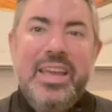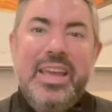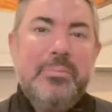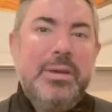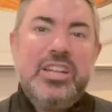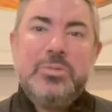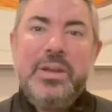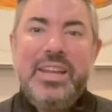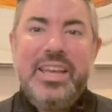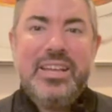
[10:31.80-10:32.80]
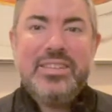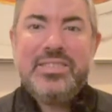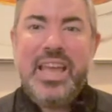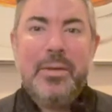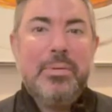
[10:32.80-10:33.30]
Impeachment
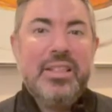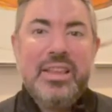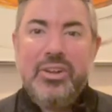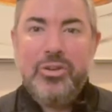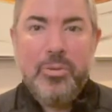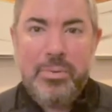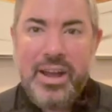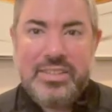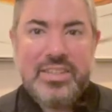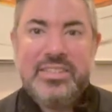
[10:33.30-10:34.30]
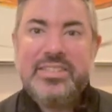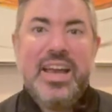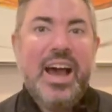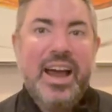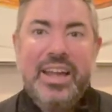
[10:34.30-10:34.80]
is a political process. It's
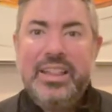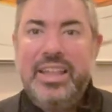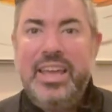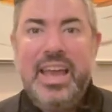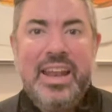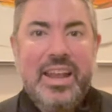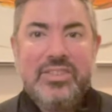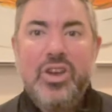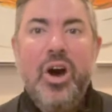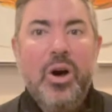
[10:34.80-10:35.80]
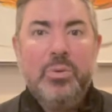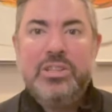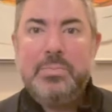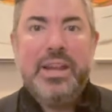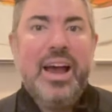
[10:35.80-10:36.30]
highly and has
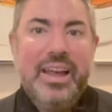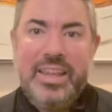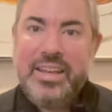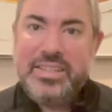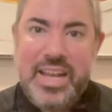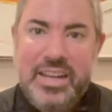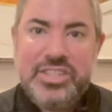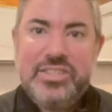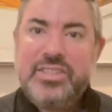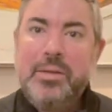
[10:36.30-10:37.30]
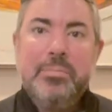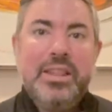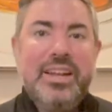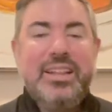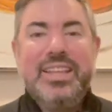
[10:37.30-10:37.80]
always been highly contentious and
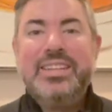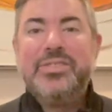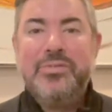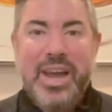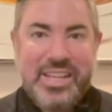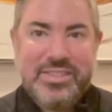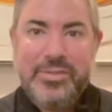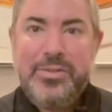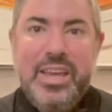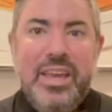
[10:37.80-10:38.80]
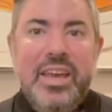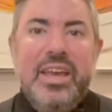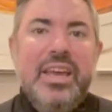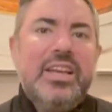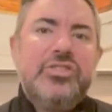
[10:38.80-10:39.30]
politically divisive.
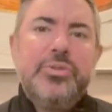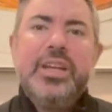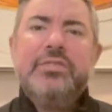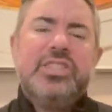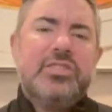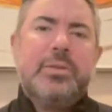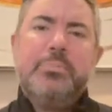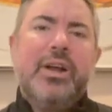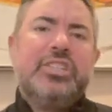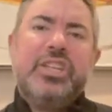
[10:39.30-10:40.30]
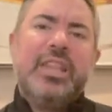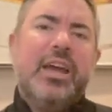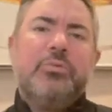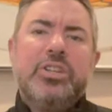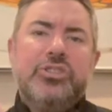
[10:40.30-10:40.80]
History gives this impression
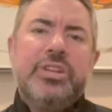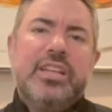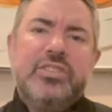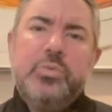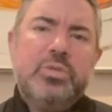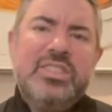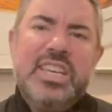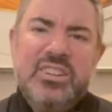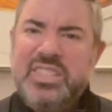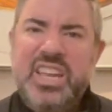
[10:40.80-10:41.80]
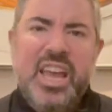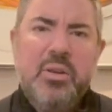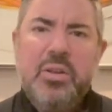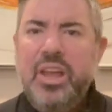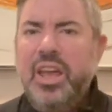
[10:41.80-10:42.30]
that Richard Nixon was guilty
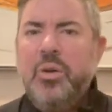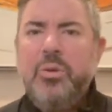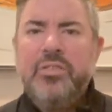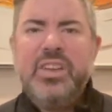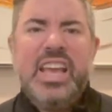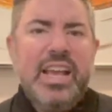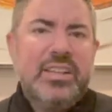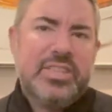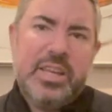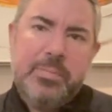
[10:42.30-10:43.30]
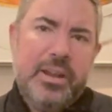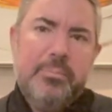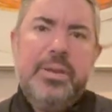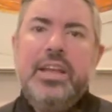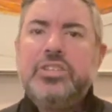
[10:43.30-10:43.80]
and would have easily been
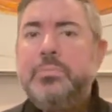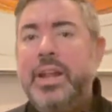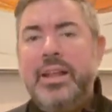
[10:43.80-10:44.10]
impeached, but